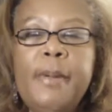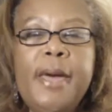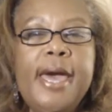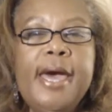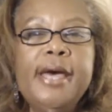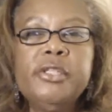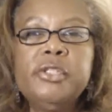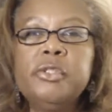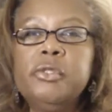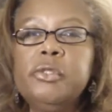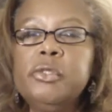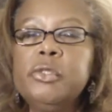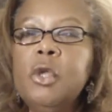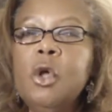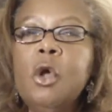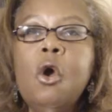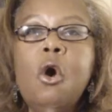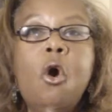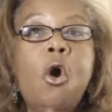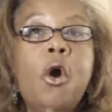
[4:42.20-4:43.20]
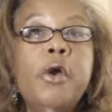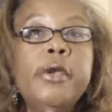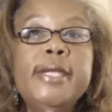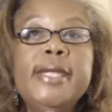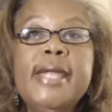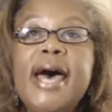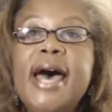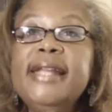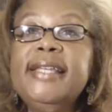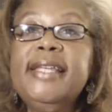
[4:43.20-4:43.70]
Most pastors
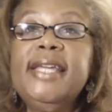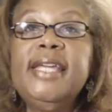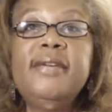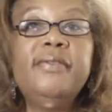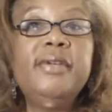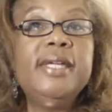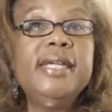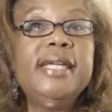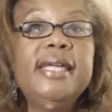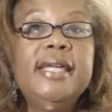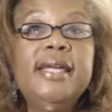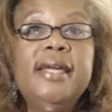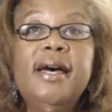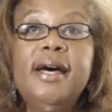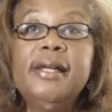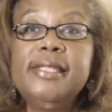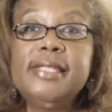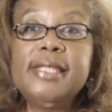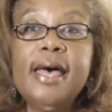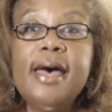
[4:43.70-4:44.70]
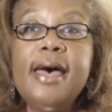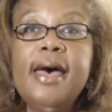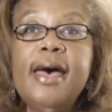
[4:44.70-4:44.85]
are not giving